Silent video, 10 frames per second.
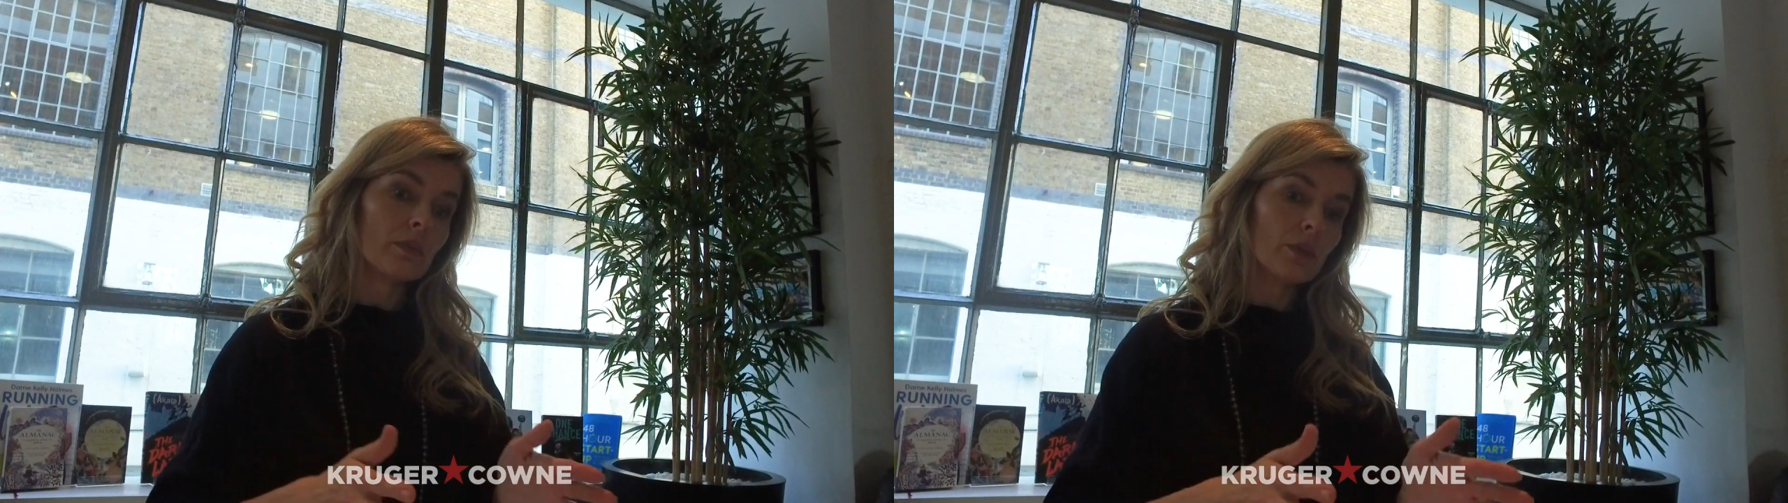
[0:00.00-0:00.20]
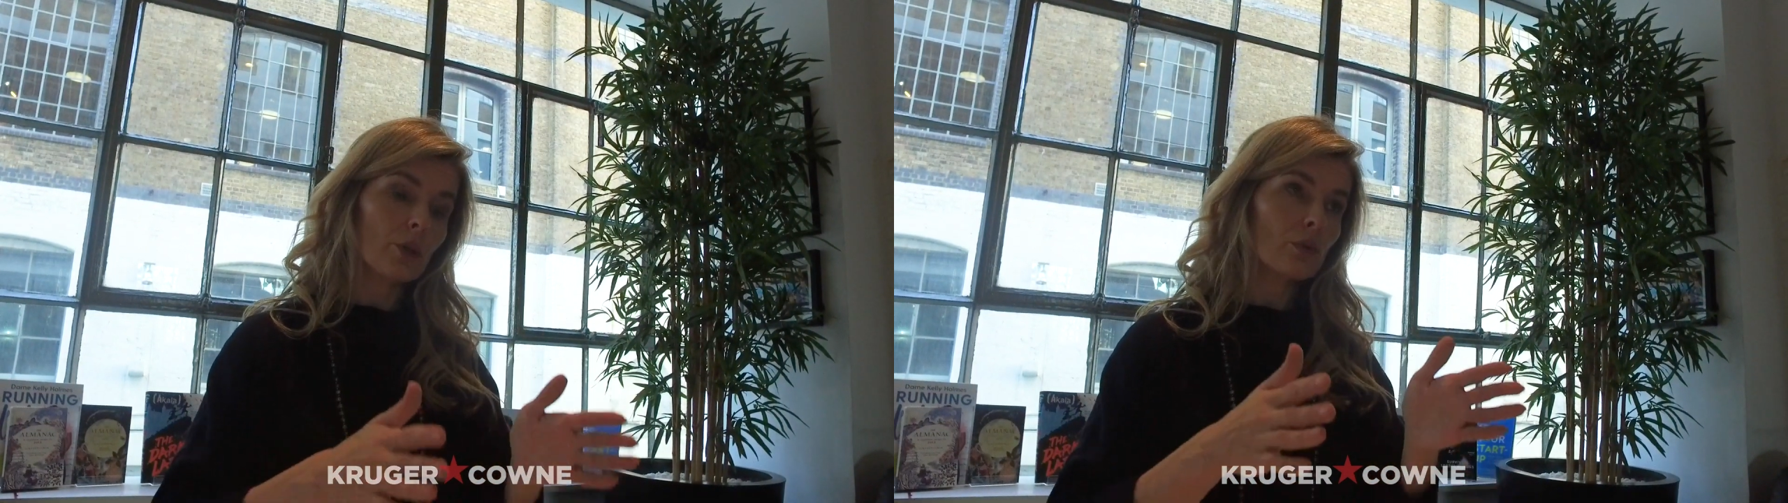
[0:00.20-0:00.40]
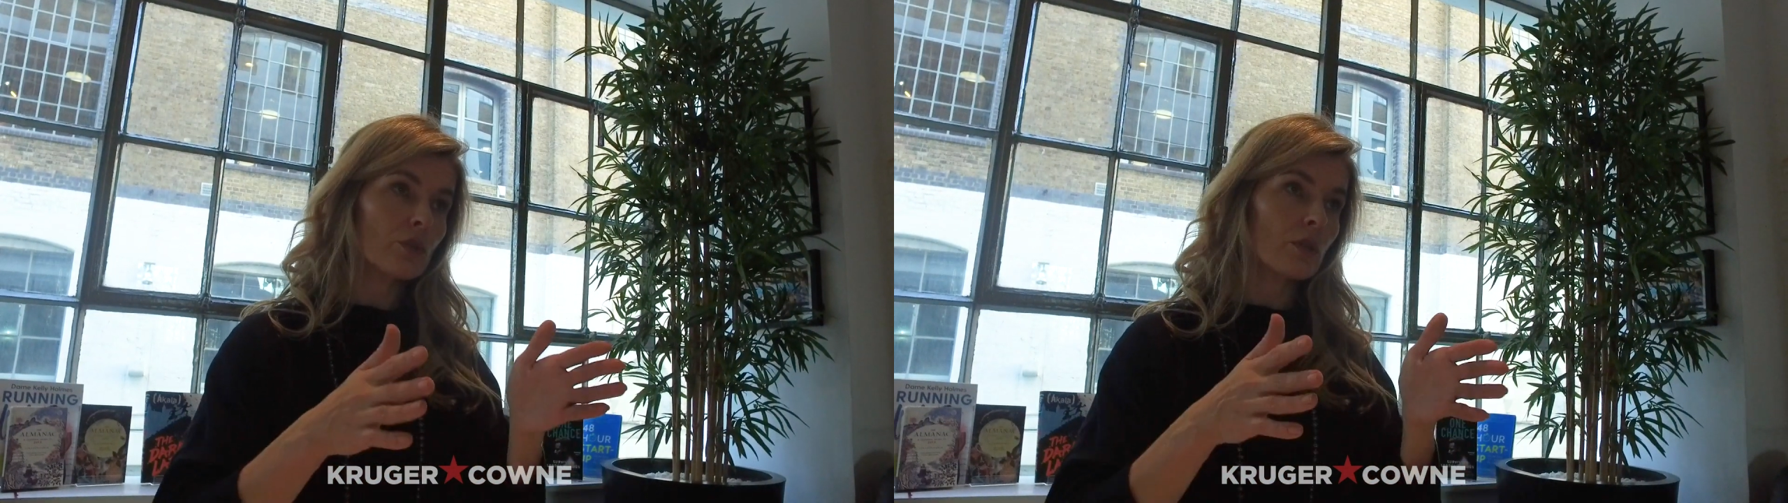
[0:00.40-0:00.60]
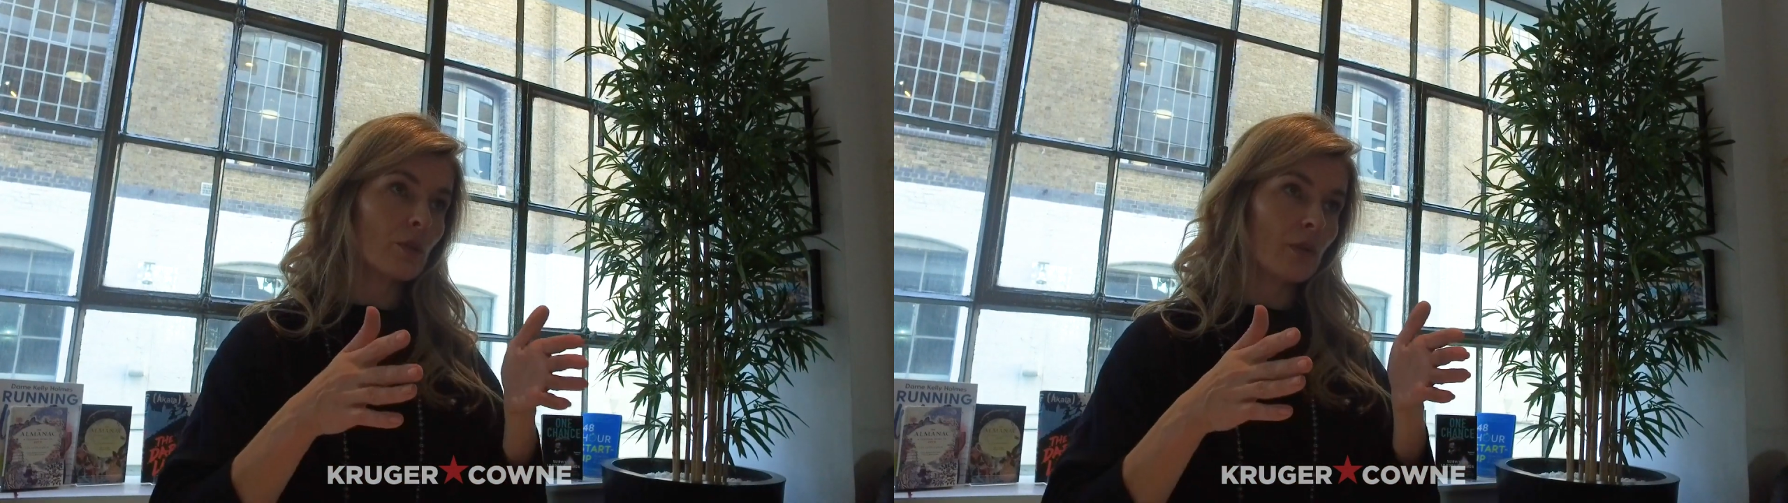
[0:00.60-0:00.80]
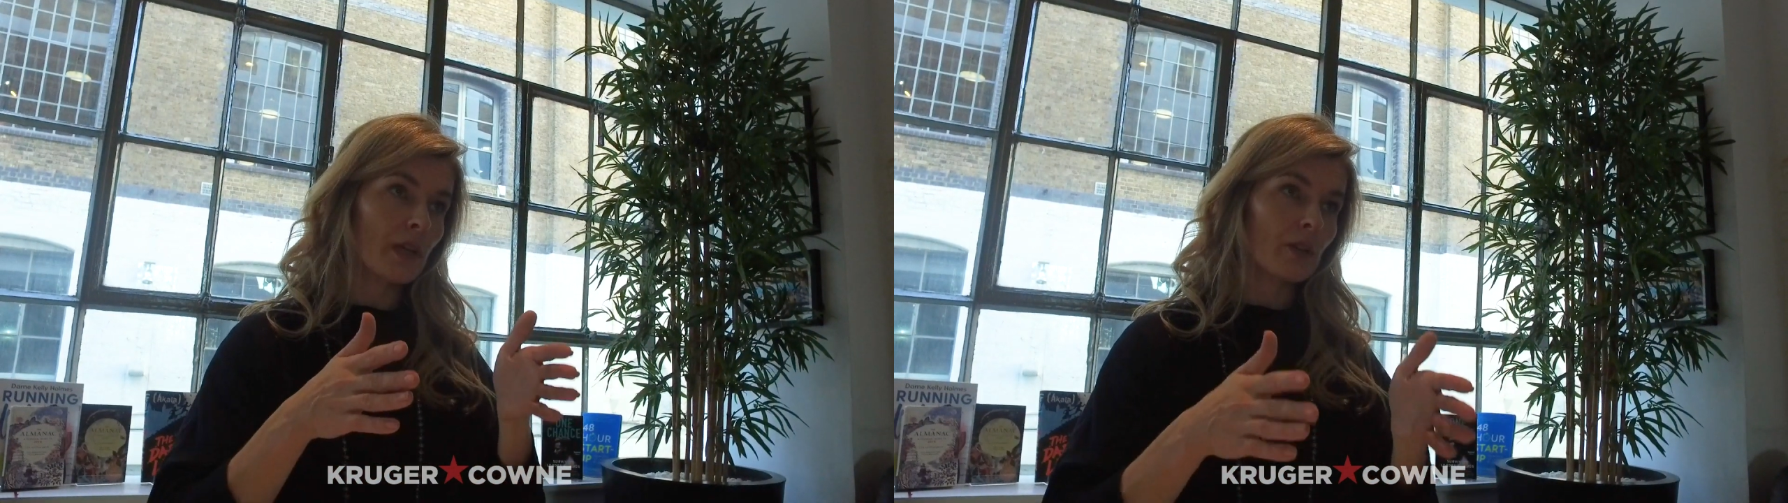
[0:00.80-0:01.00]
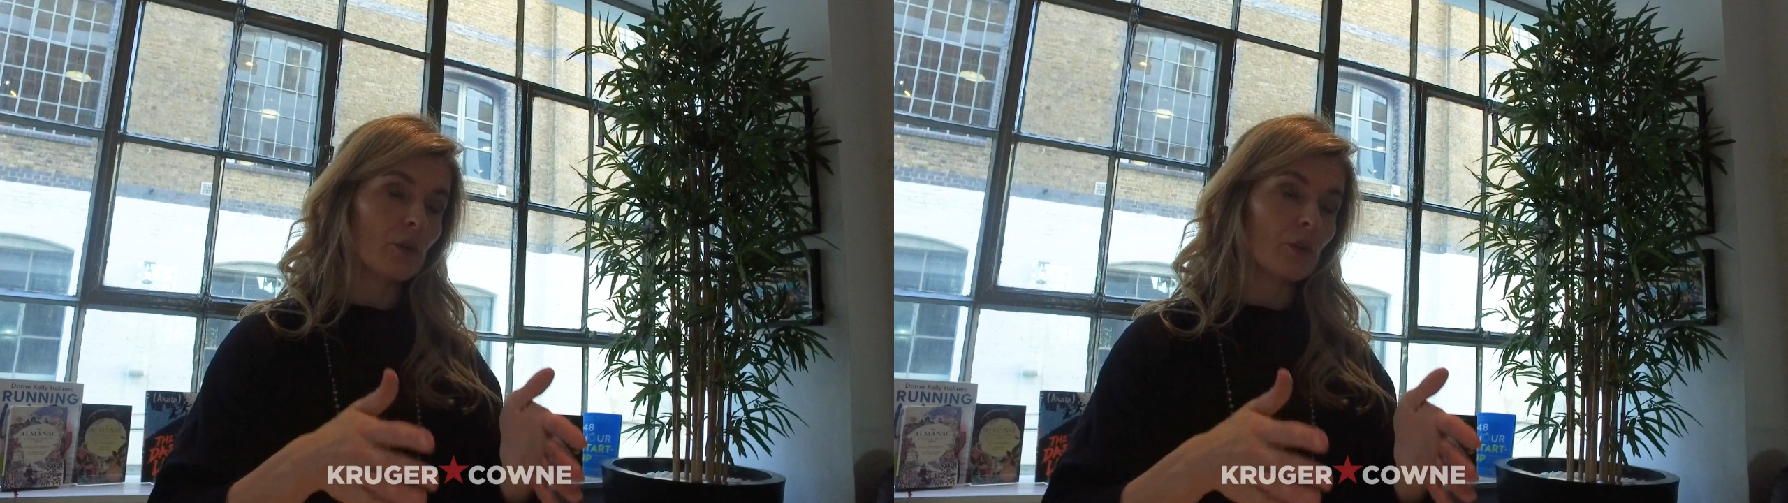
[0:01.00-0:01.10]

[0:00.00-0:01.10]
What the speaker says: go slowly,